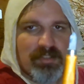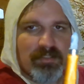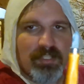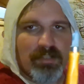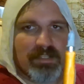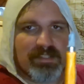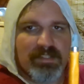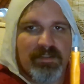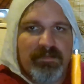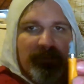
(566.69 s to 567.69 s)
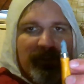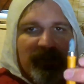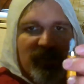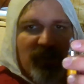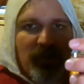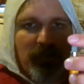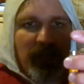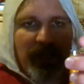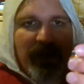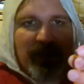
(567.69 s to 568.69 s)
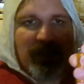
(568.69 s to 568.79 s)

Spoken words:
you'll notice this is all black,